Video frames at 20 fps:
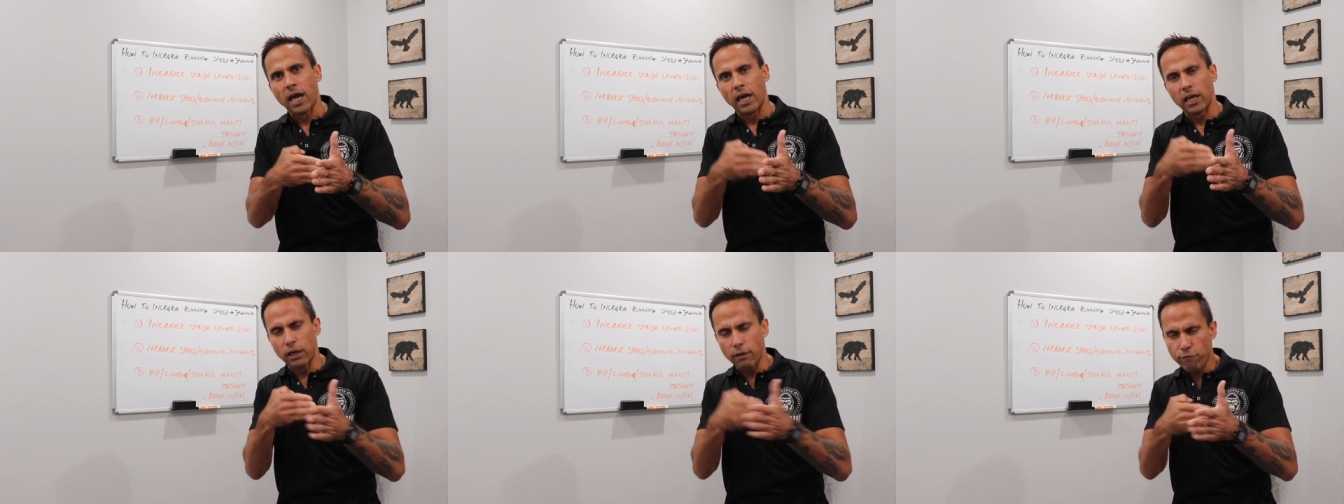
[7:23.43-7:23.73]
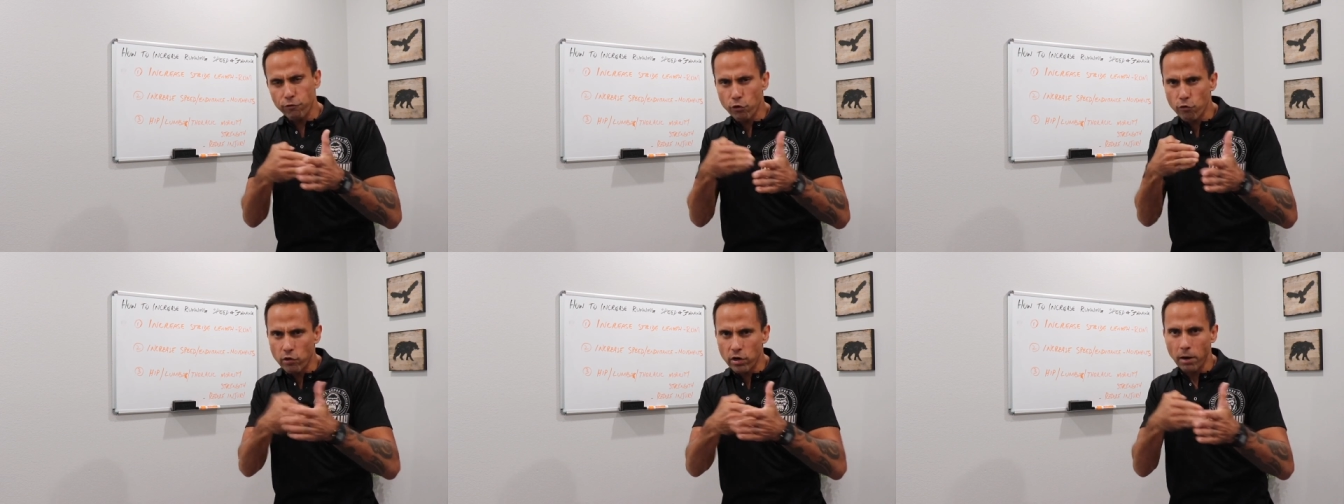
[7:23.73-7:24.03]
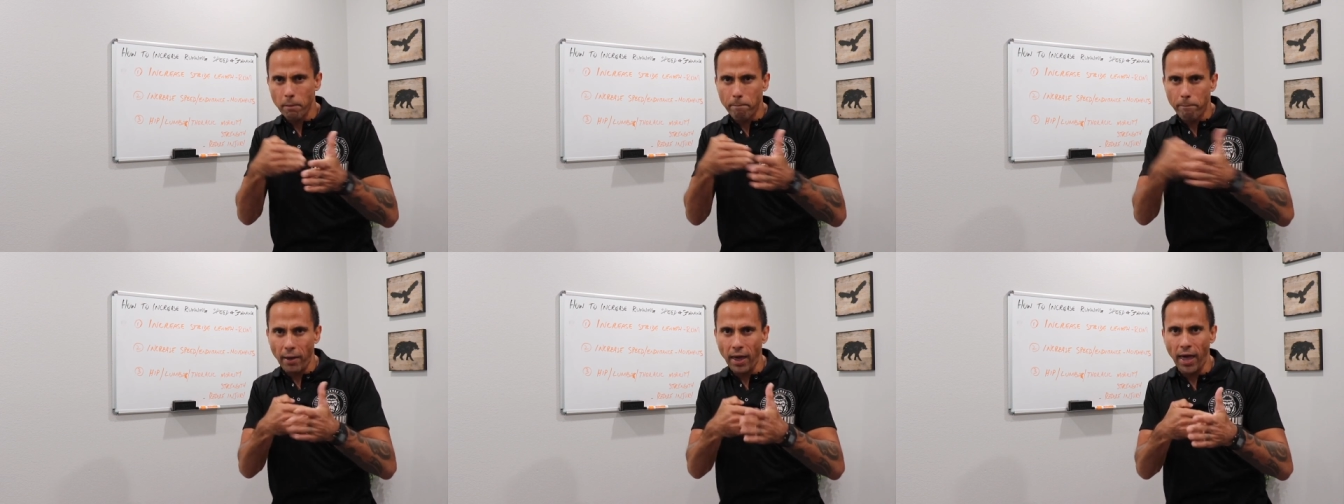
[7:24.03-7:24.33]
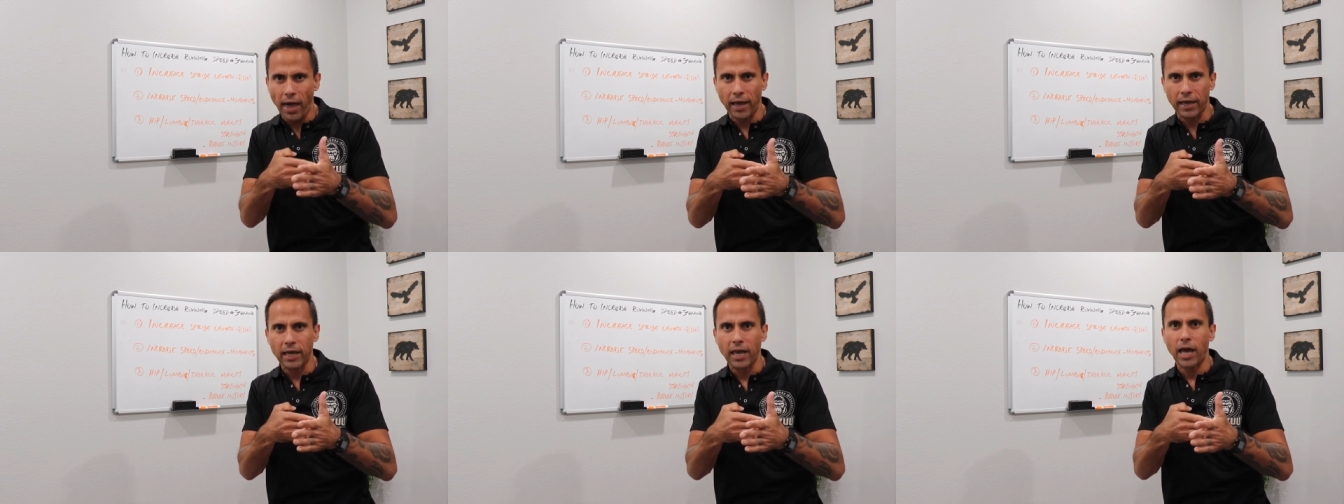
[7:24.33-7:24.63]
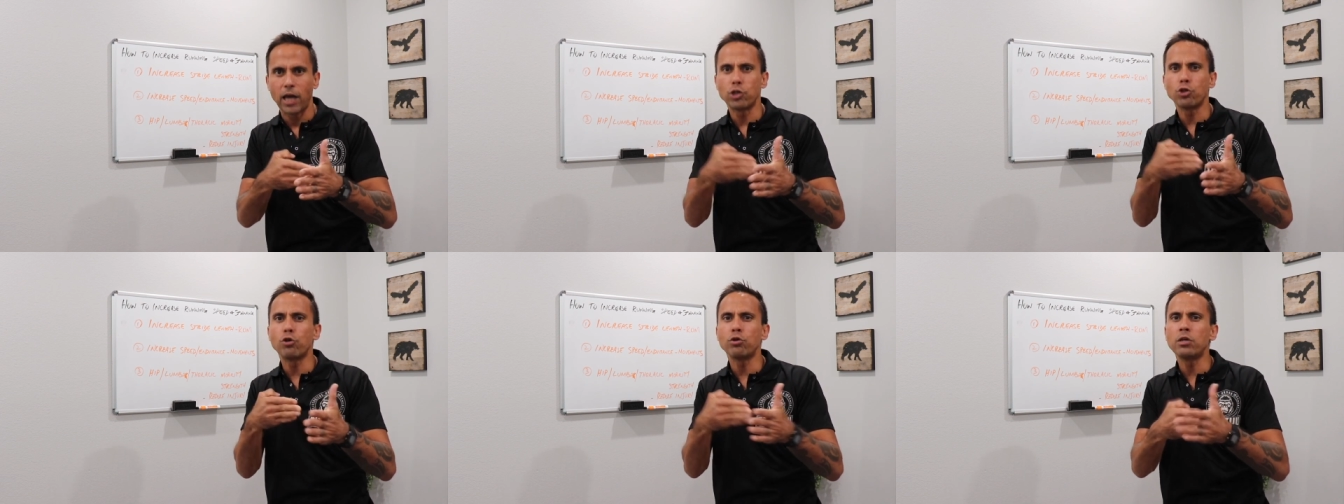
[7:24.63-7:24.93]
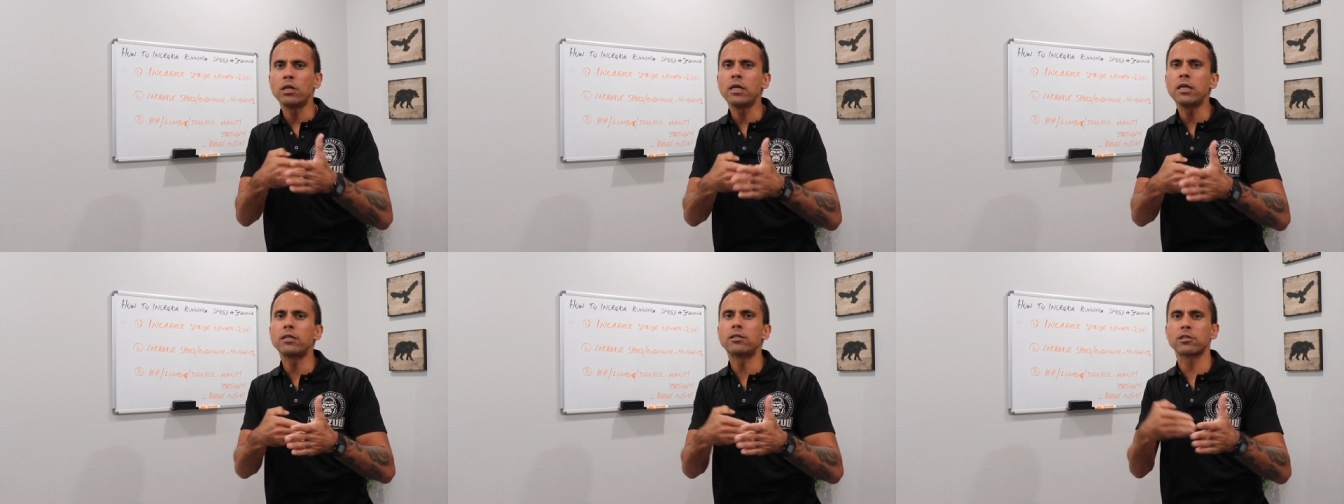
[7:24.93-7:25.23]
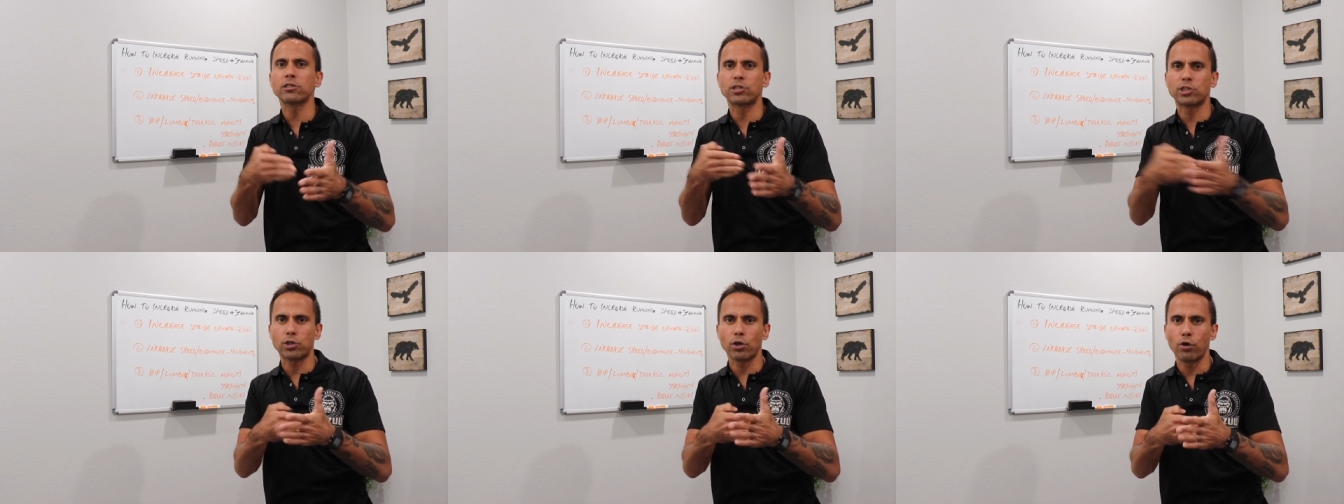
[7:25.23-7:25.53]
And if you're in a pack and you need
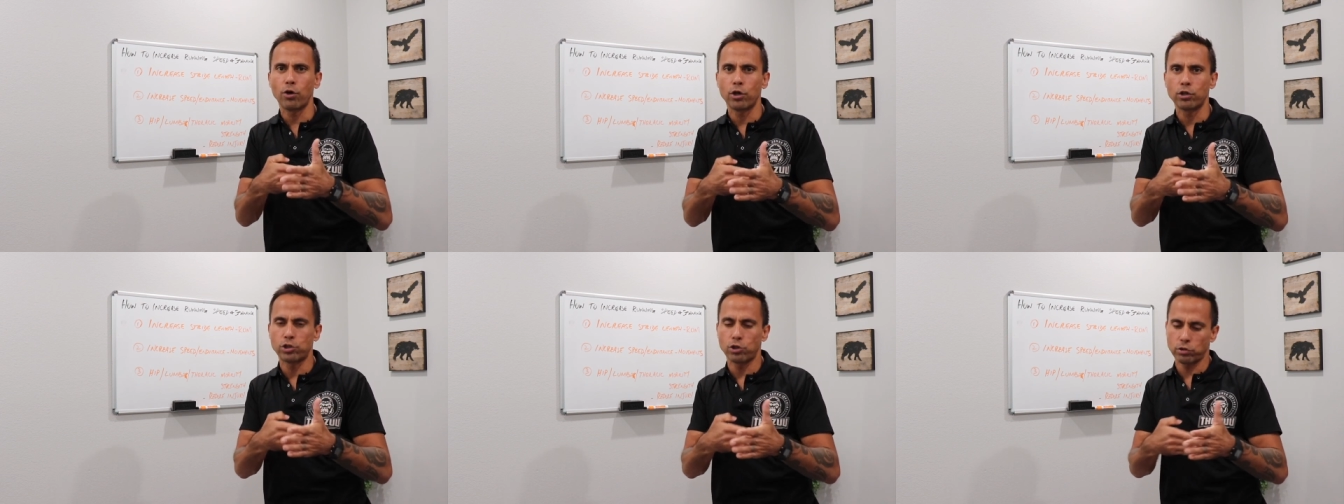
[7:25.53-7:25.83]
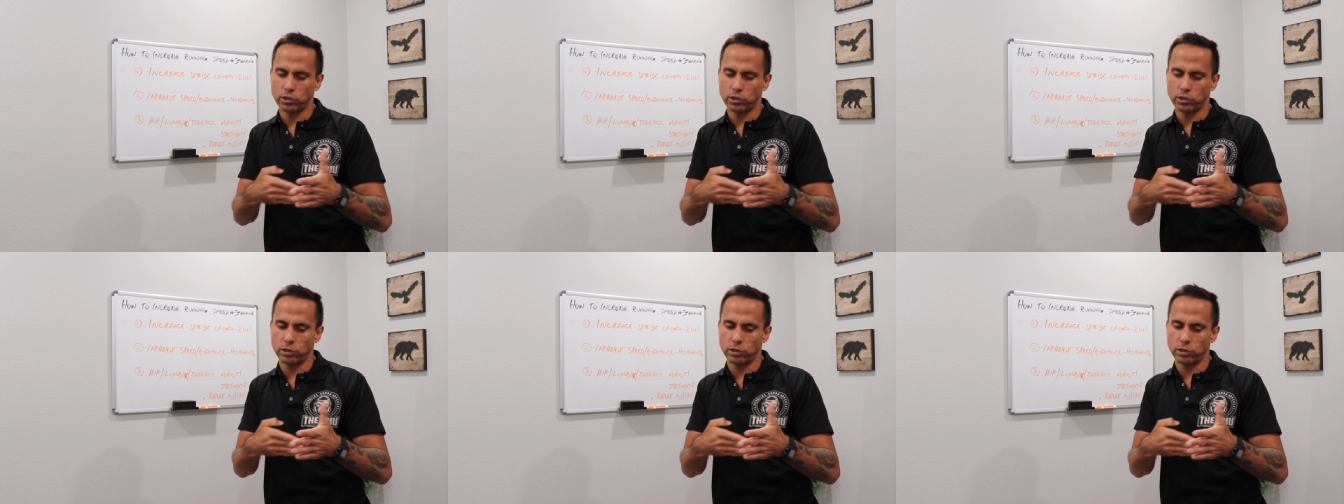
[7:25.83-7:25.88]
to surge,